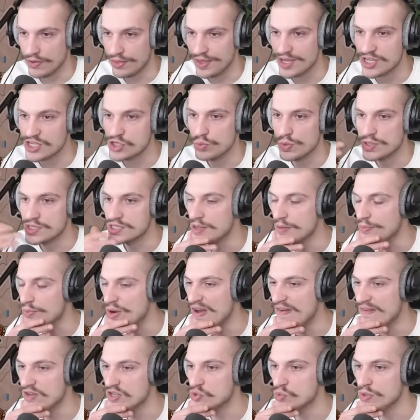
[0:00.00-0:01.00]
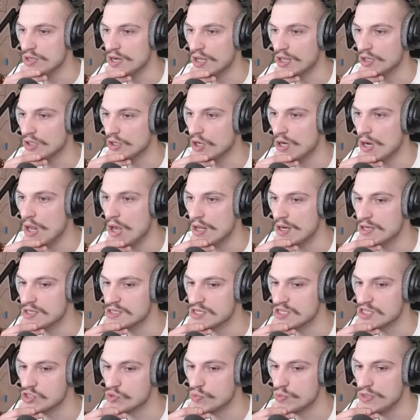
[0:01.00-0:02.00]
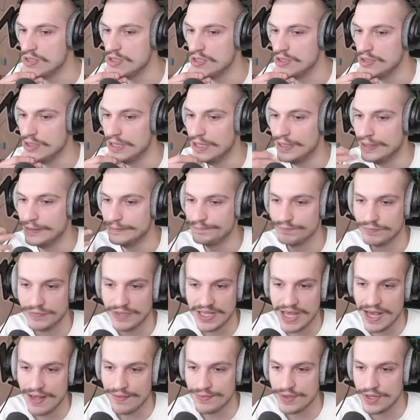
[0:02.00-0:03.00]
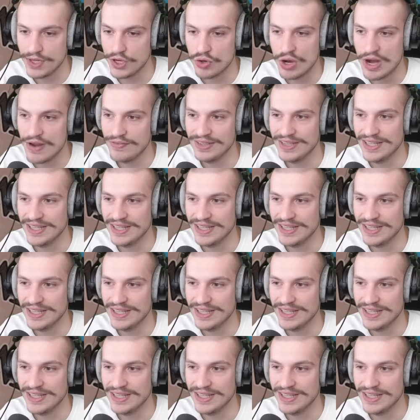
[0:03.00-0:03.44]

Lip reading: this was the province we declared on since we, yeah, they arrived